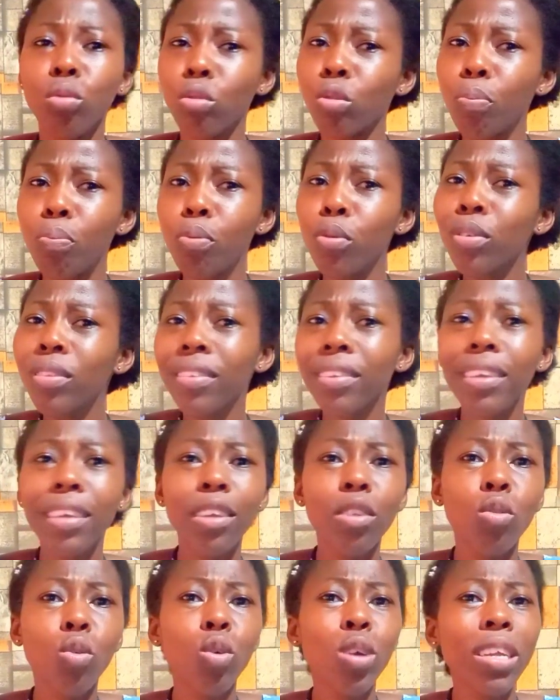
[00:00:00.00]
to put
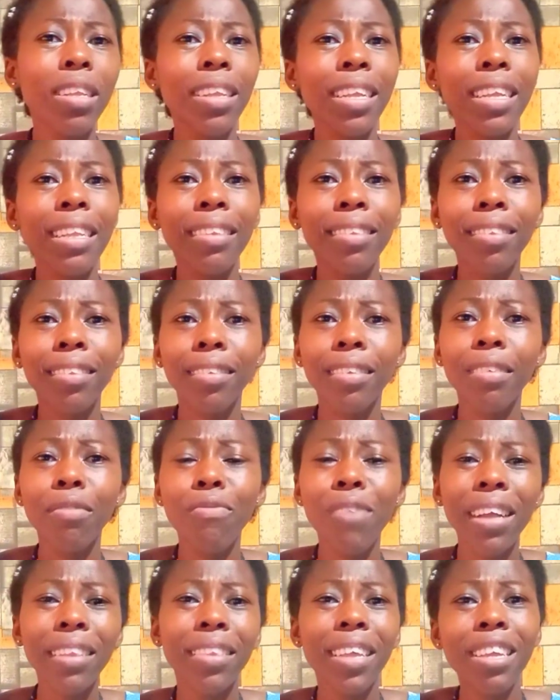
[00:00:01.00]
in
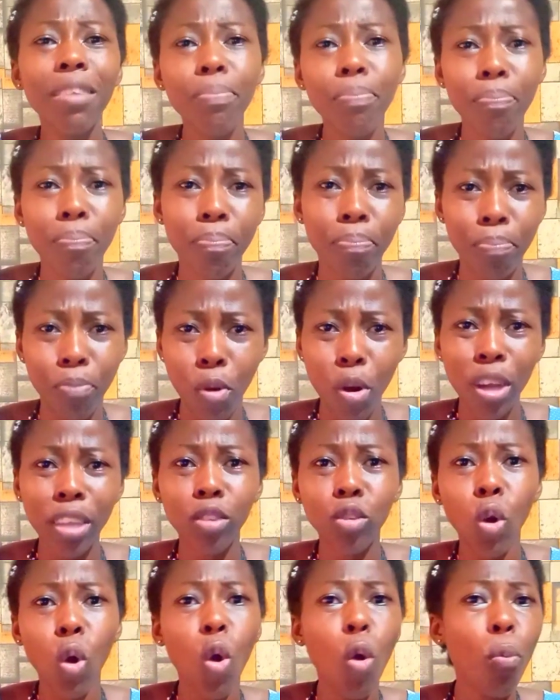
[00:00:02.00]
vantage
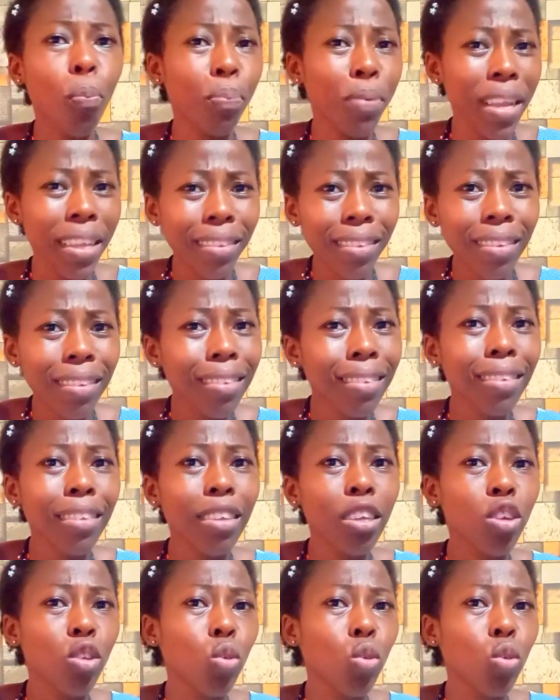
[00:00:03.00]
point or places